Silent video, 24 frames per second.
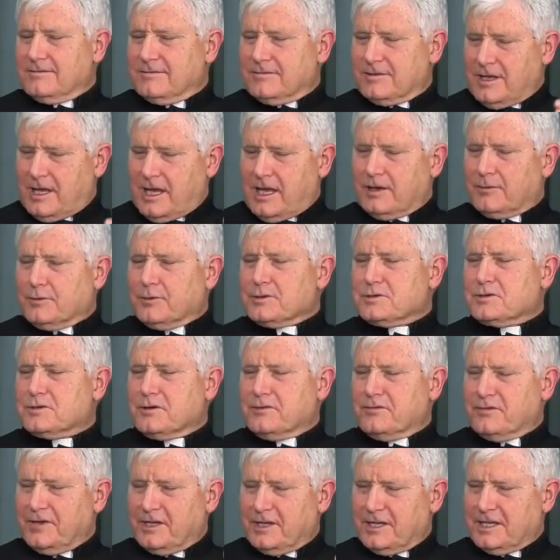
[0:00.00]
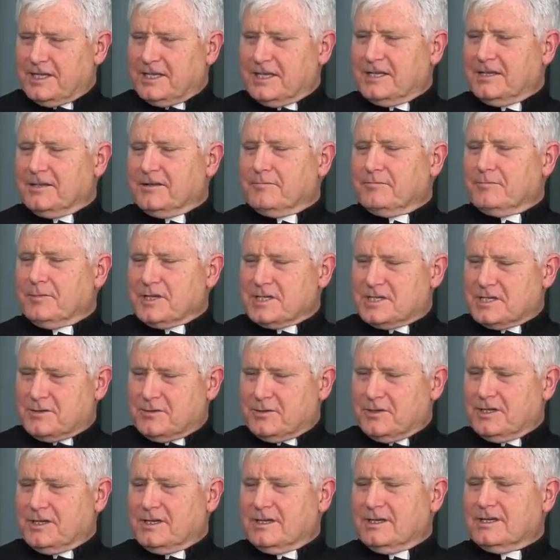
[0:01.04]
God was revealing
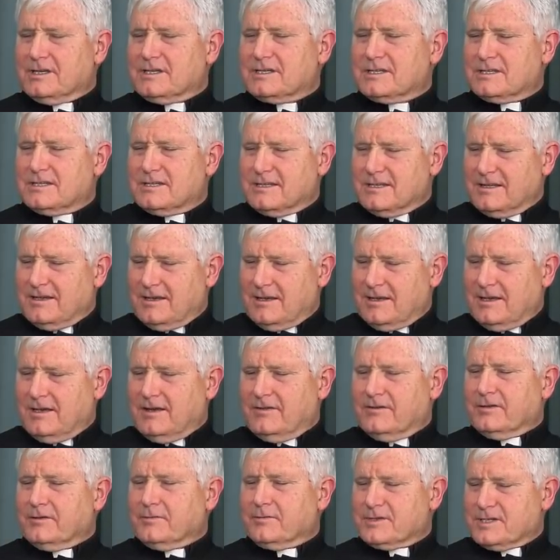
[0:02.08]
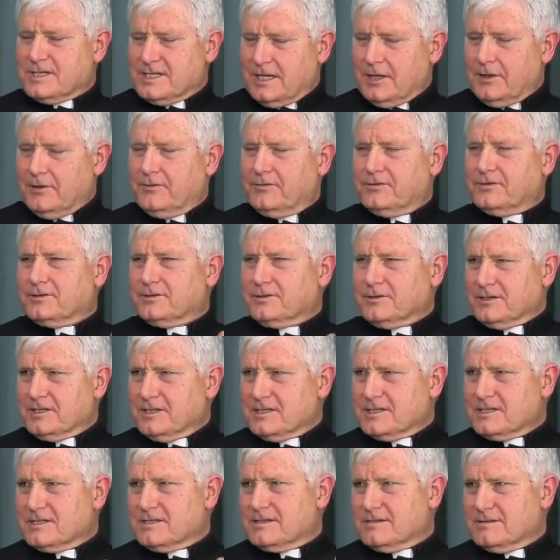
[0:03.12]
mysteries of himself to
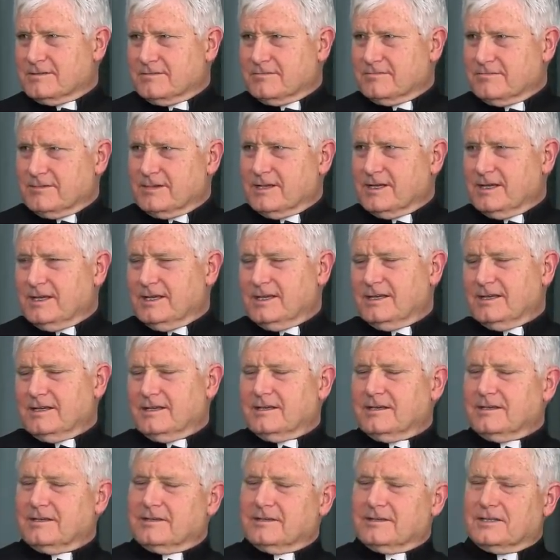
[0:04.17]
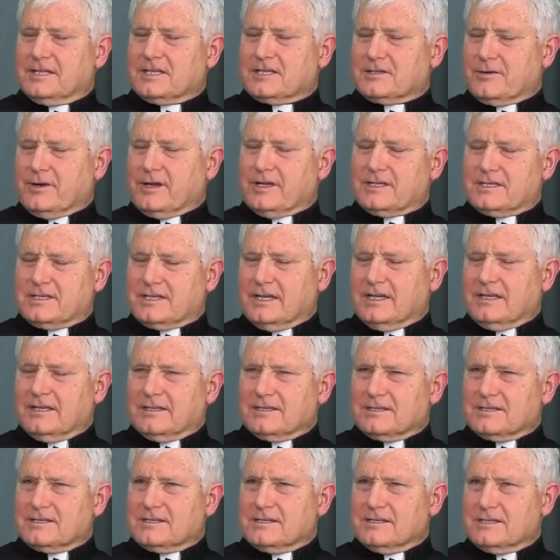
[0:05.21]
these great
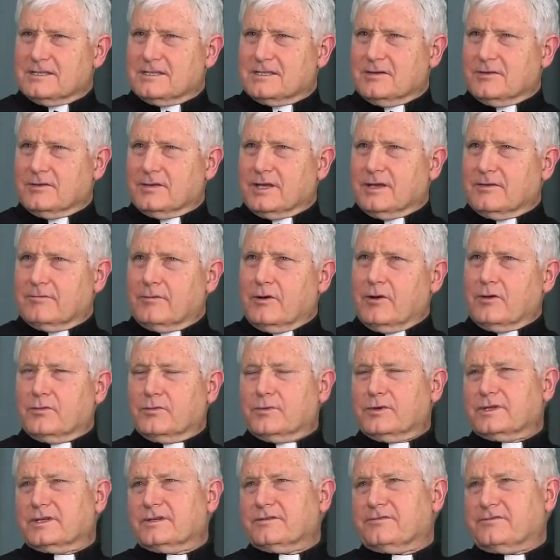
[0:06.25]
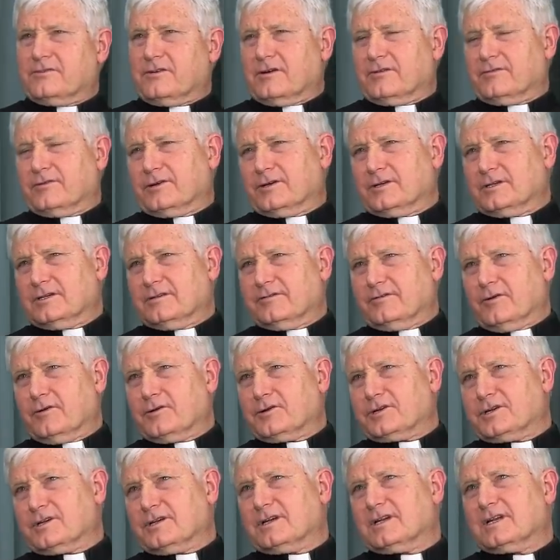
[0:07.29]
saints. And so they wrote with a fervor and
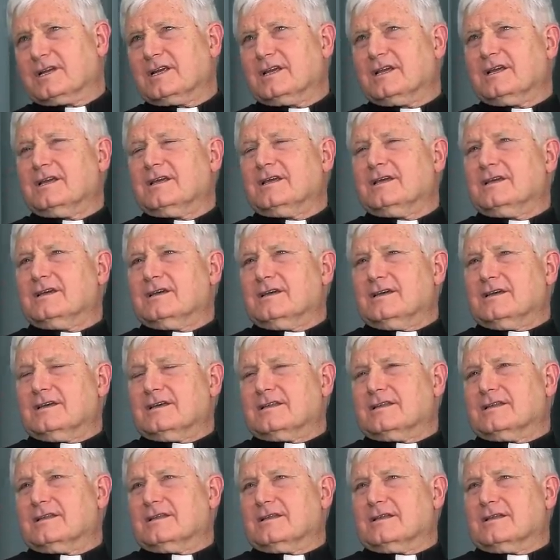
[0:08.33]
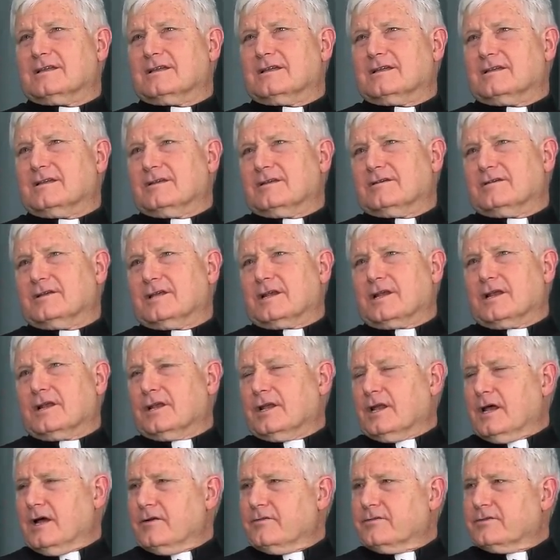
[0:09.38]
devotion and a
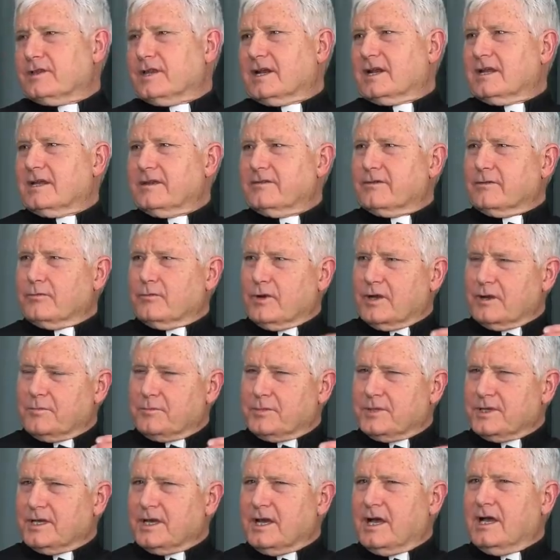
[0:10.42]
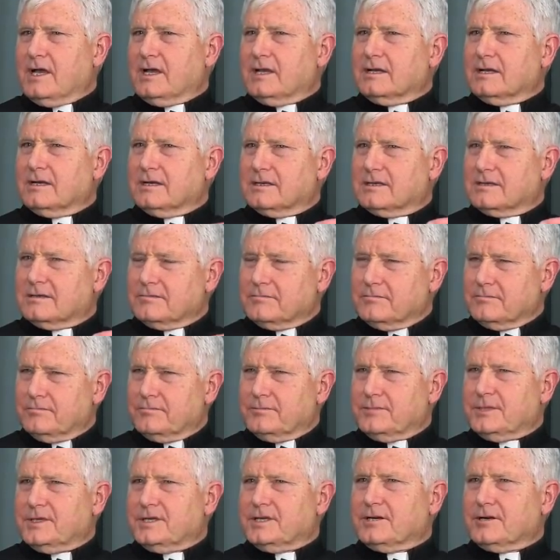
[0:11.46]
love that even went beyond
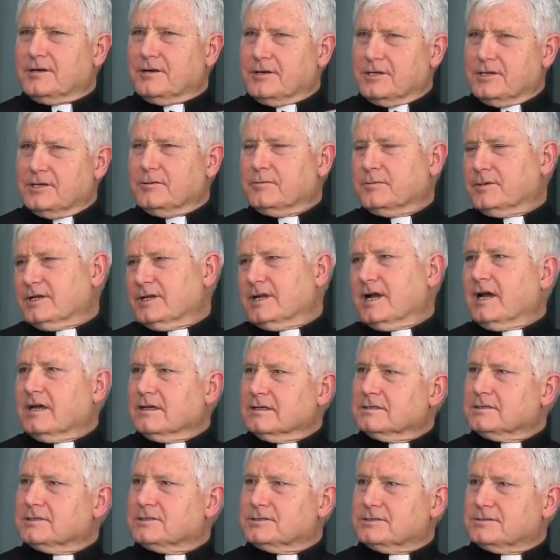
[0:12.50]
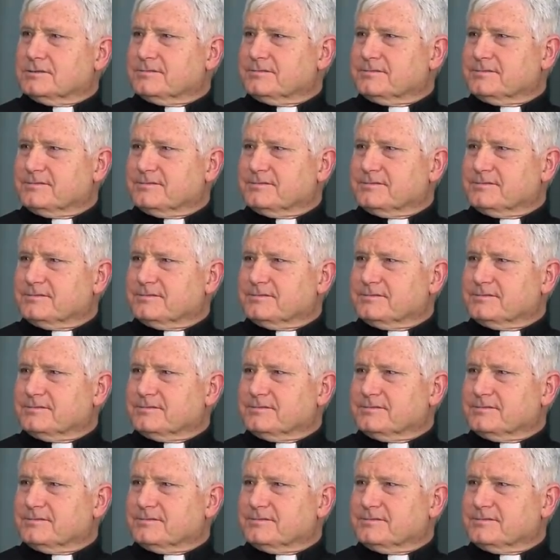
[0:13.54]
mere human knowledge.